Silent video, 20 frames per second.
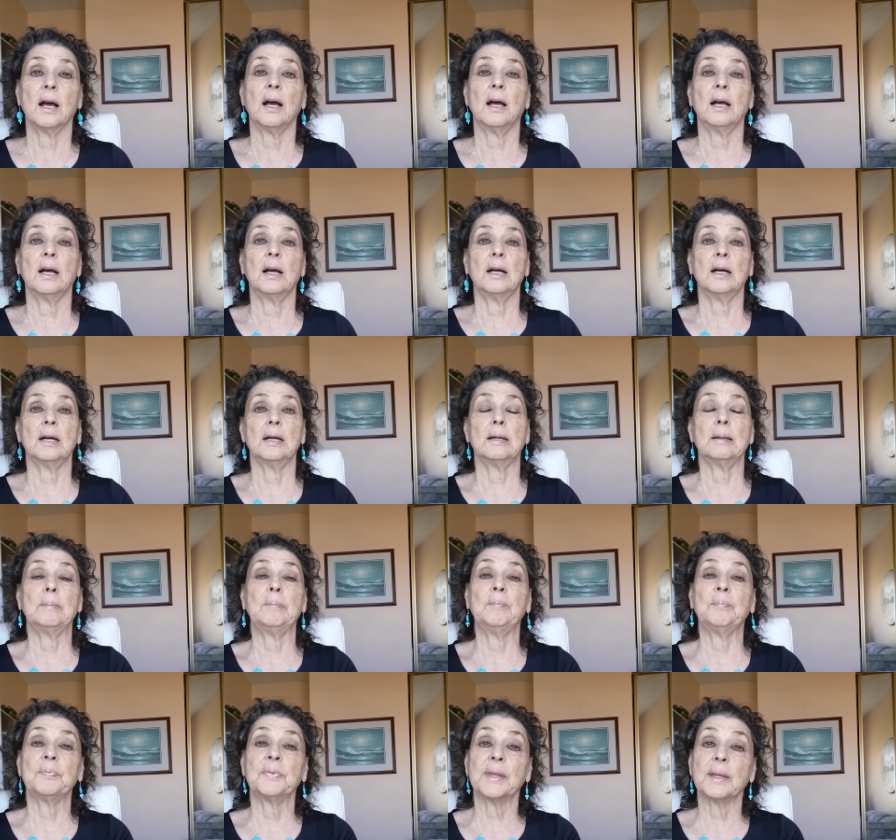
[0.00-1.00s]

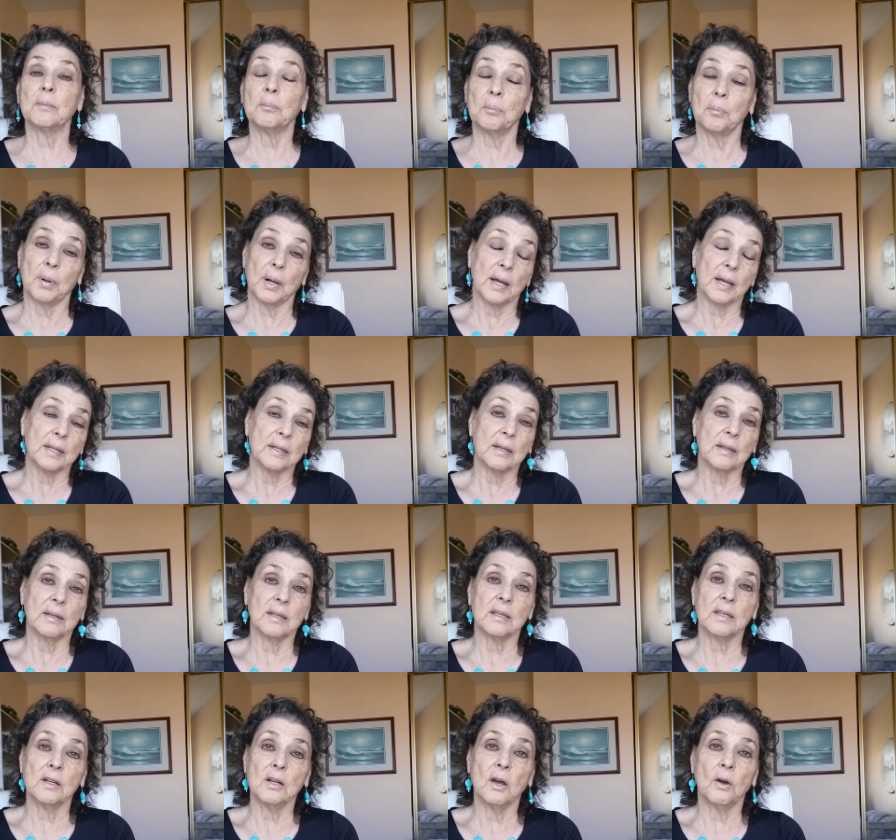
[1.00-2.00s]
Um, but,
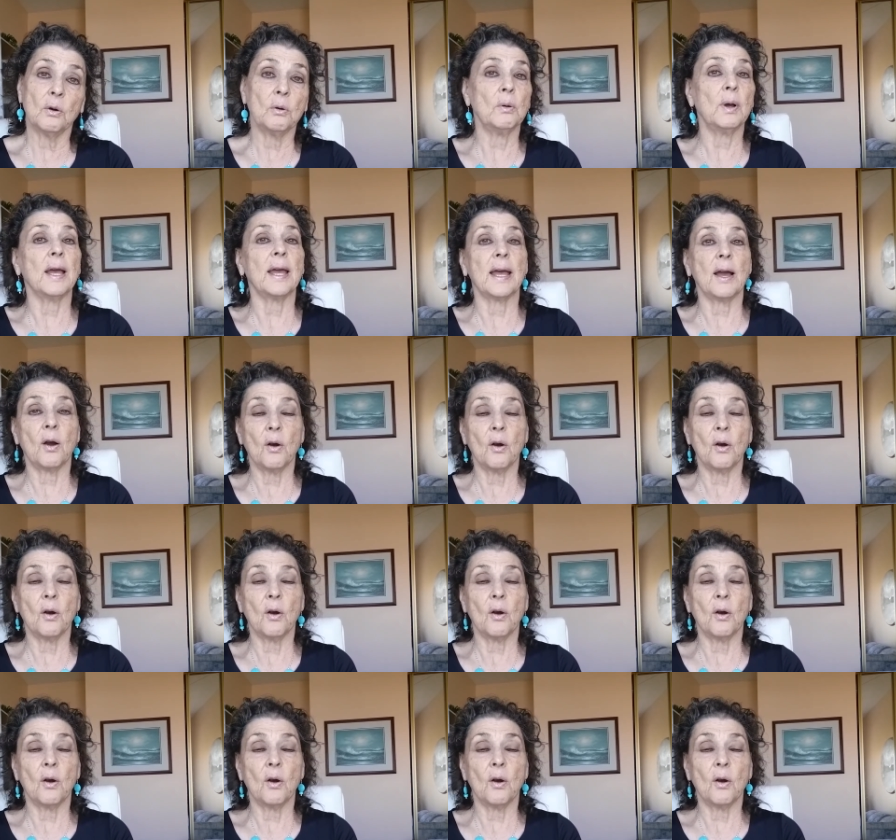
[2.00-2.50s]
you know,